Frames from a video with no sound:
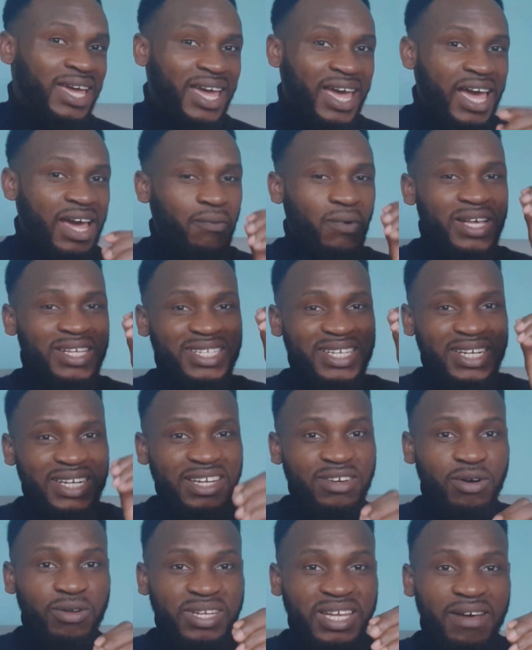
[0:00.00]
and once they
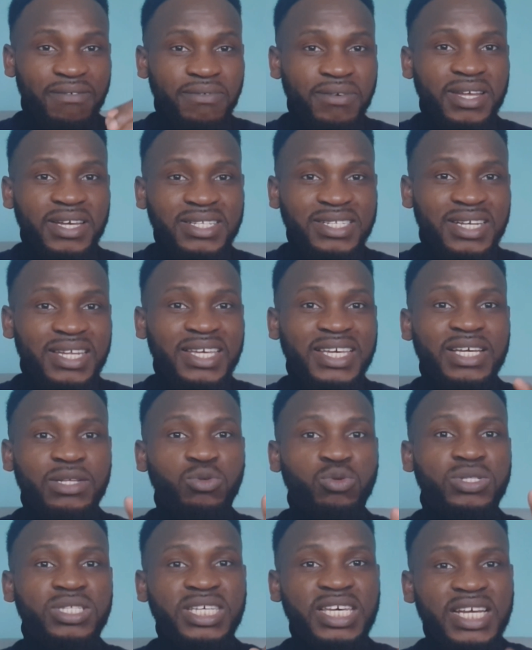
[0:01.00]
click on the affiliate link, it will
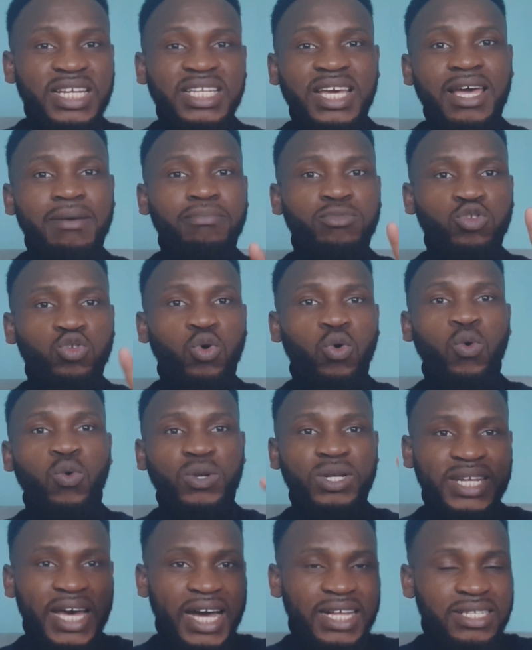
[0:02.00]
take them to
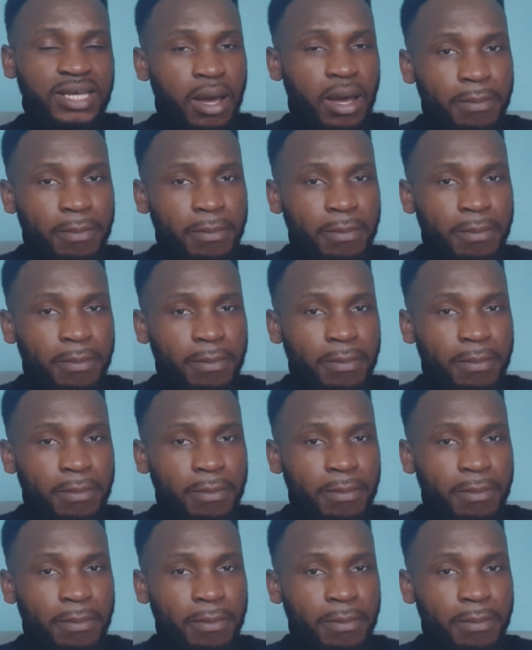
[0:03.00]
that